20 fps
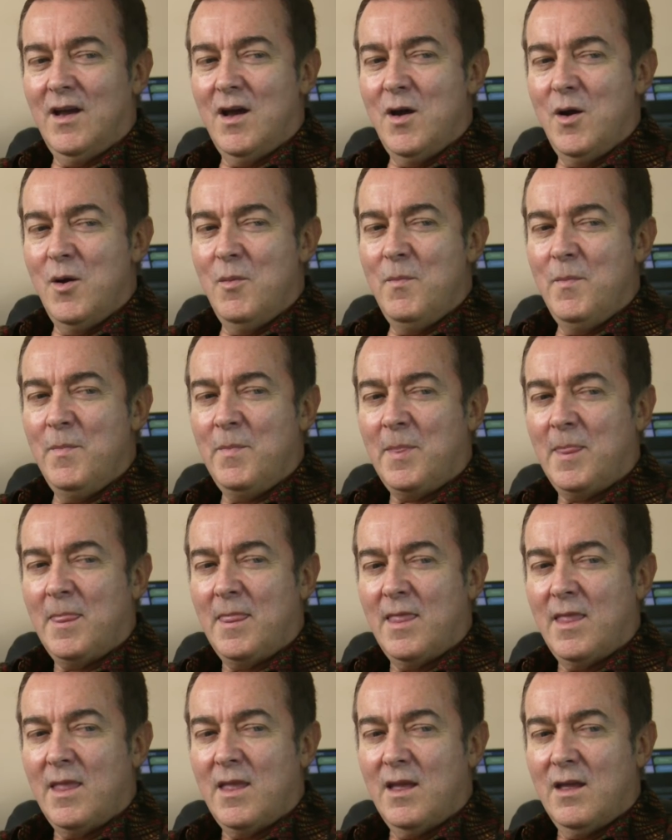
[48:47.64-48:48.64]
um,
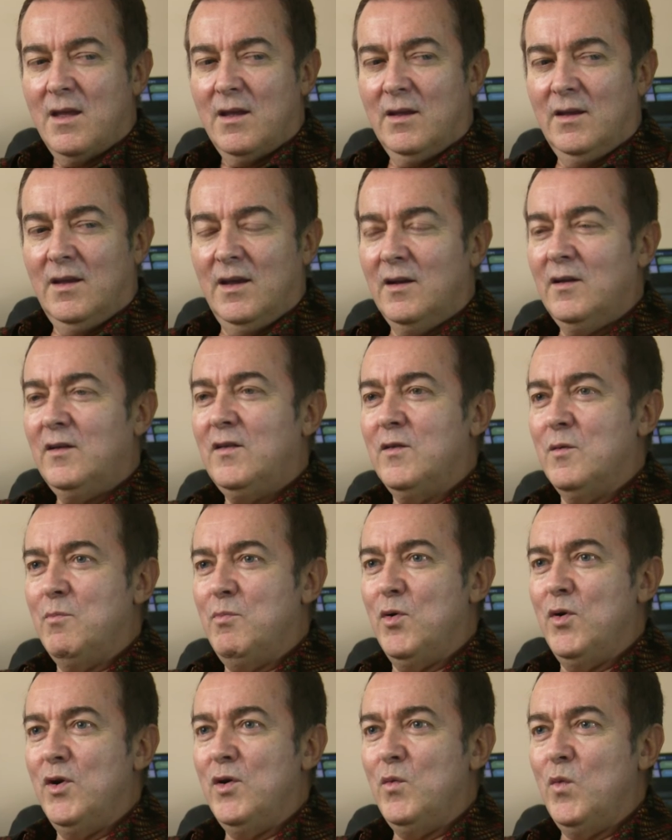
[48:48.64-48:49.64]
getting to the
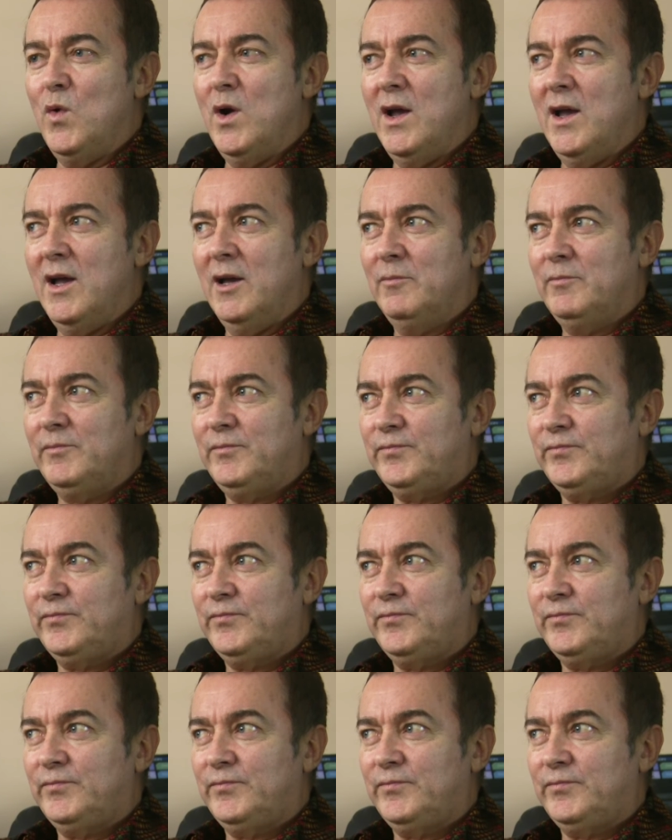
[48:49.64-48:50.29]
point where